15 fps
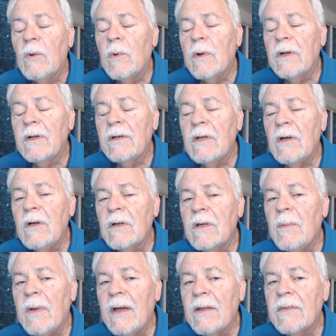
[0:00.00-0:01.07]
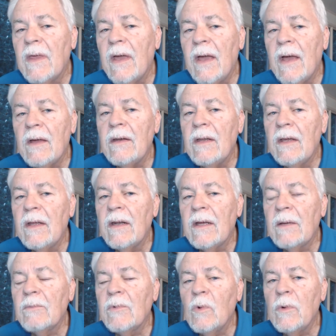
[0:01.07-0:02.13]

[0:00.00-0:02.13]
We're going to talk about that, and I'm